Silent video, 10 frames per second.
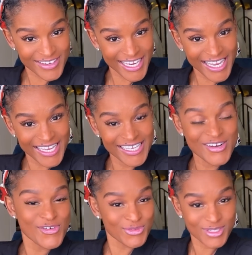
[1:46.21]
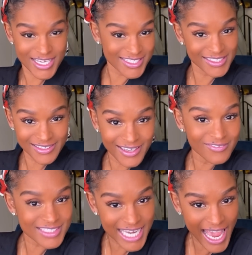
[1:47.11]
okay, who doesn't
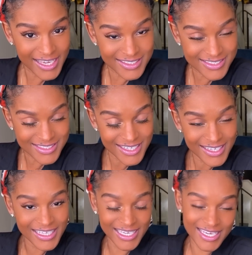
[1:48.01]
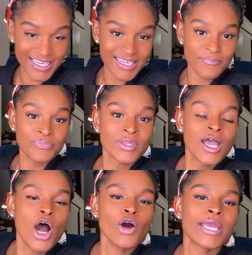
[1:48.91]
love snacks? Get it.
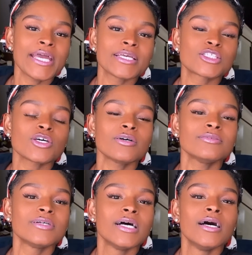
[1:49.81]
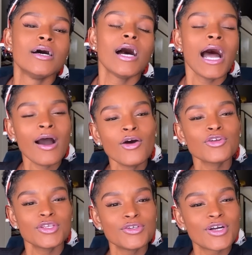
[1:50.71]
Okay, so how
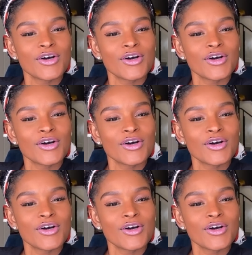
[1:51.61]
old are you,